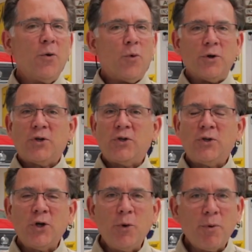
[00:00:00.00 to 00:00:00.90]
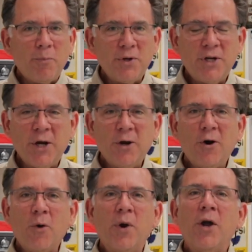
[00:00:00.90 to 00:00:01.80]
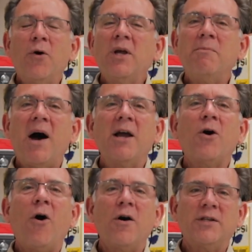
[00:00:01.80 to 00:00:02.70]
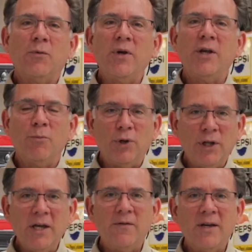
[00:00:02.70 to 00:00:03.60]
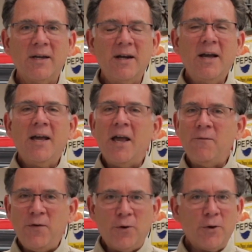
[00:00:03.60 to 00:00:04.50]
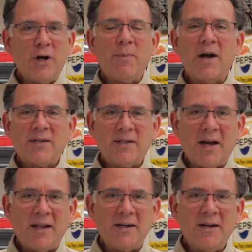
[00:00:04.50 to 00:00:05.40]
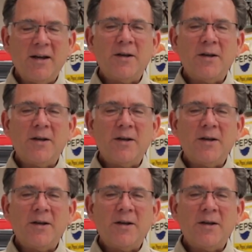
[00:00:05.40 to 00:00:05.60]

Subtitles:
We're super particular. We only buy cars that we can believe in and feel good about selling.